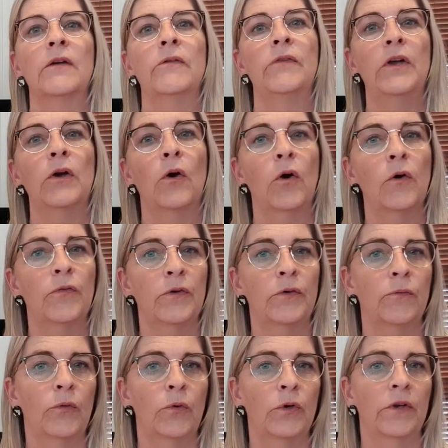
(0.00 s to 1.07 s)
we
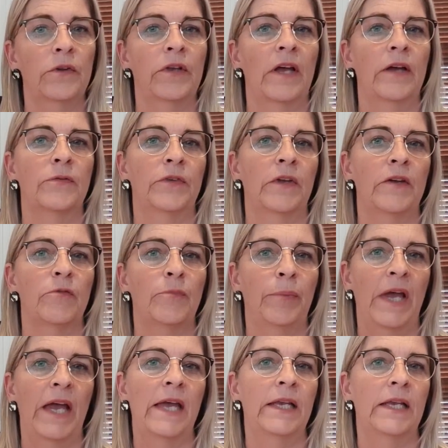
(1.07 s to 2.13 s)
often wouldn't have to have
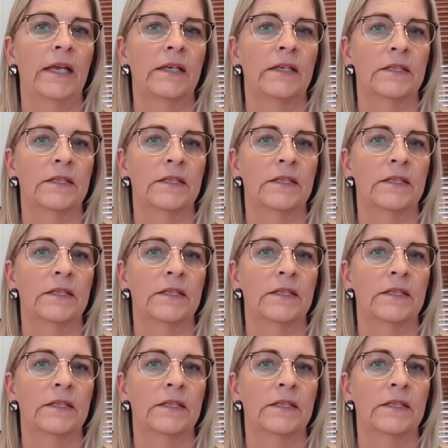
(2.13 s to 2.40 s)
pain and